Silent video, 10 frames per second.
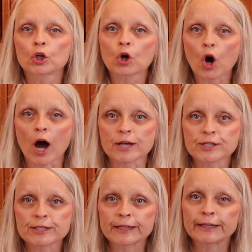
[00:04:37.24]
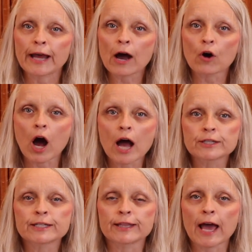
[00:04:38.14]
Cost. Now
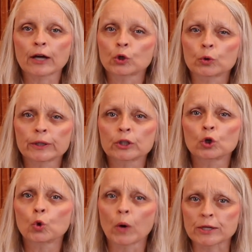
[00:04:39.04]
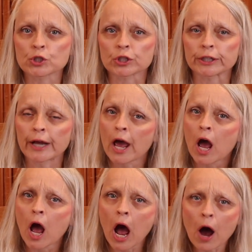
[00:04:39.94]
on to that critical question.
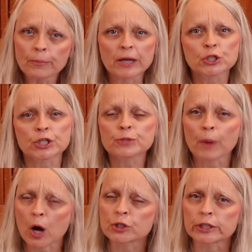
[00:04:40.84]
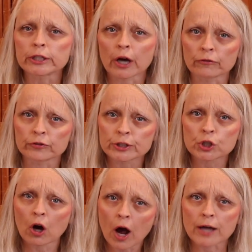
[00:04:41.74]
How much does Part D
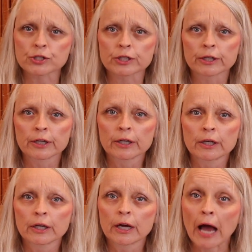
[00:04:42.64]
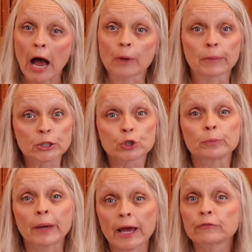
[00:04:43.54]
coverage cost? How much
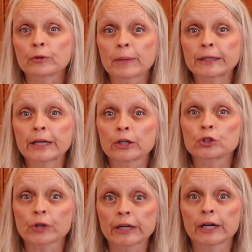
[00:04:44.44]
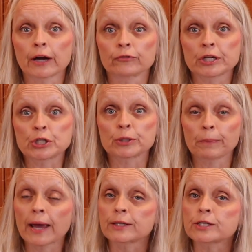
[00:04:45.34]
you pay for Medicare drug coverage
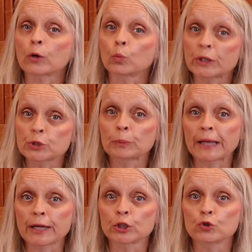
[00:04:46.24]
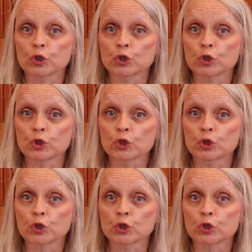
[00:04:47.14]
depends on which plan you